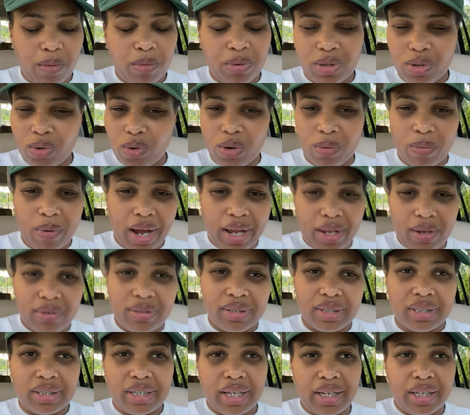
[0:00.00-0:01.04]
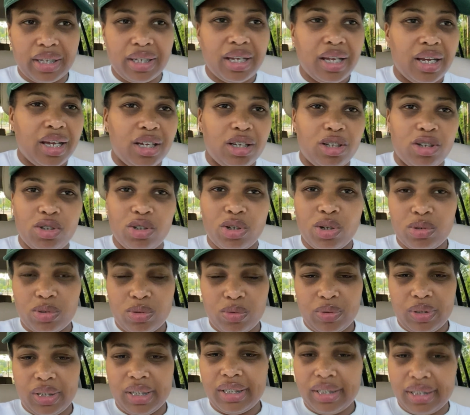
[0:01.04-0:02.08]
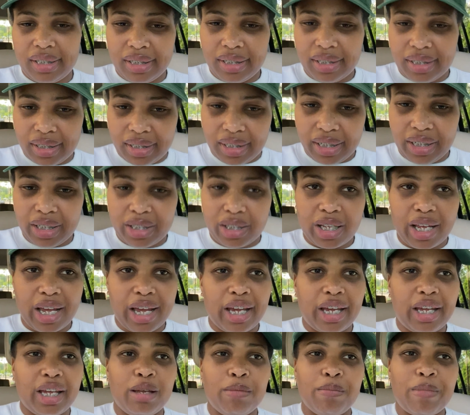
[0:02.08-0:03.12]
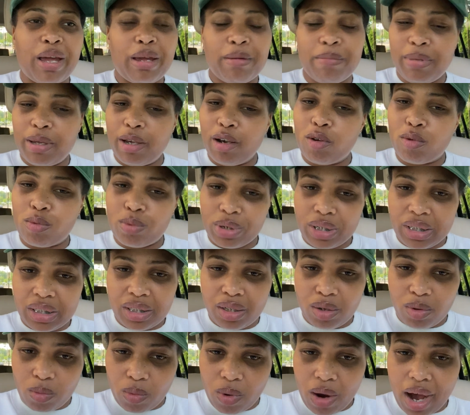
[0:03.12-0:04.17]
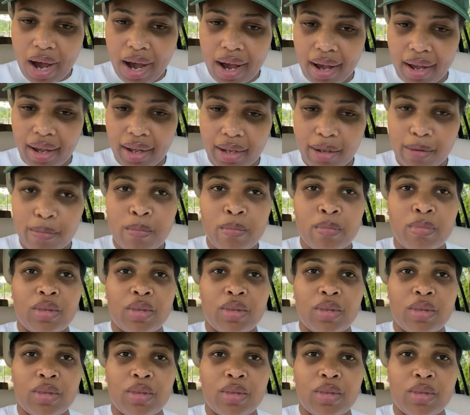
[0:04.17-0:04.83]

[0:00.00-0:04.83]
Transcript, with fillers: well, Lord, why you just ain't, you know, do this, this, and this. And it may be a reason why.